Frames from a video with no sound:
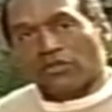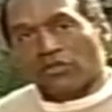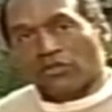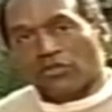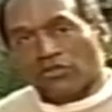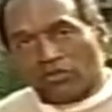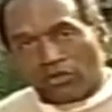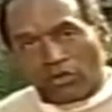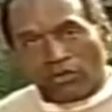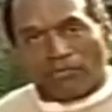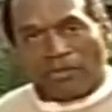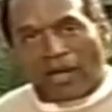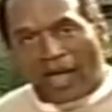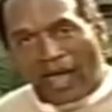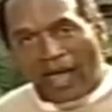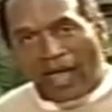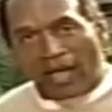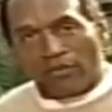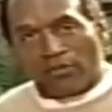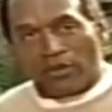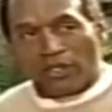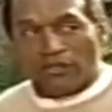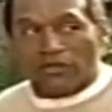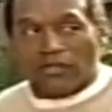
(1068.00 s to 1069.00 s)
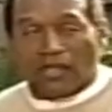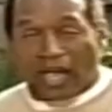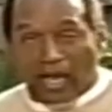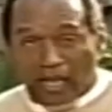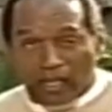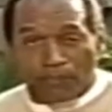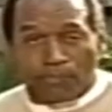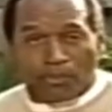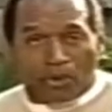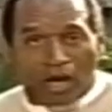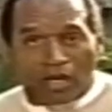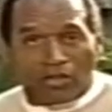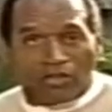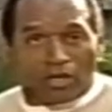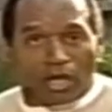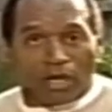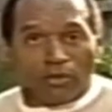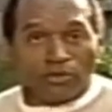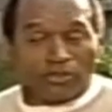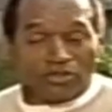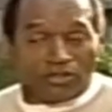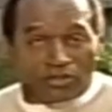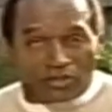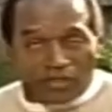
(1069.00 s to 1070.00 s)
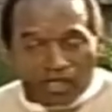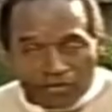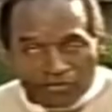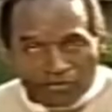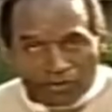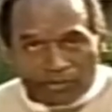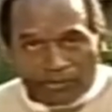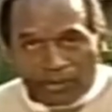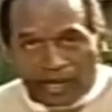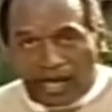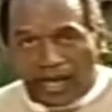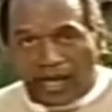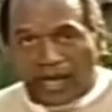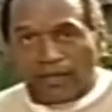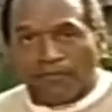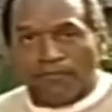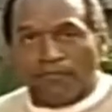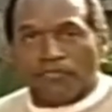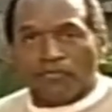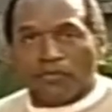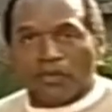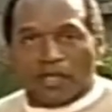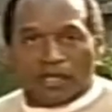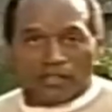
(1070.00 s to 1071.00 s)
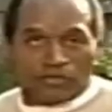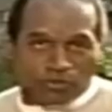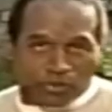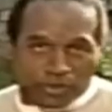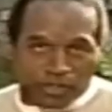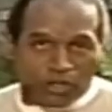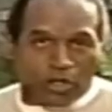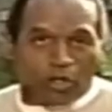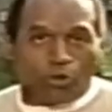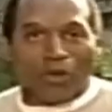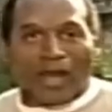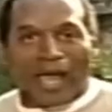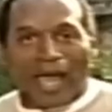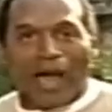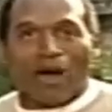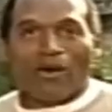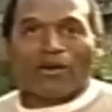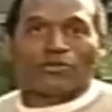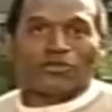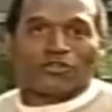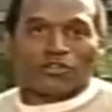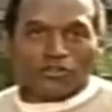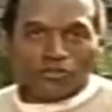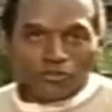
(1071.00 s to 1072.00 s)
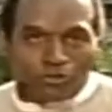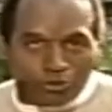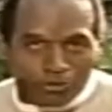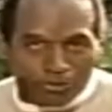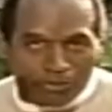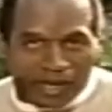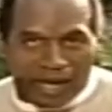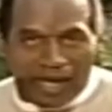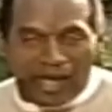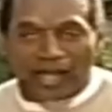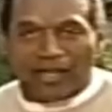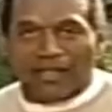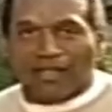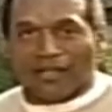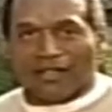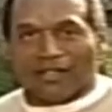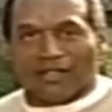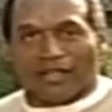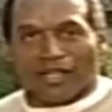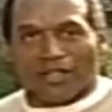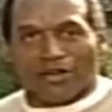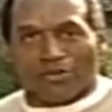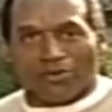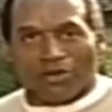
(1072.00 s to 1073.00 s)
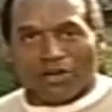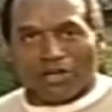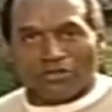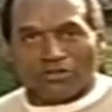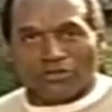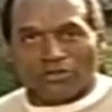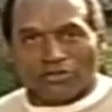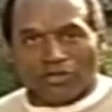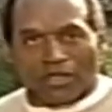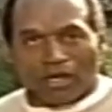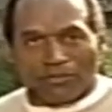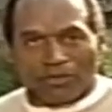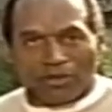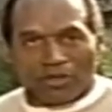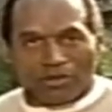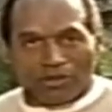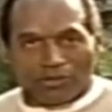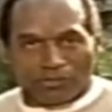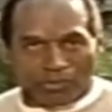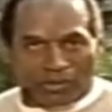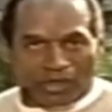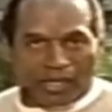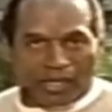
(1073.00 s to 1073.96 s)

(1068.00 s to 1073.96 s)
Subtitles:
was a suit bag, which Alan Park thought was a duffel bag. As we know now, it was a suit bag. Later on, you saw me on the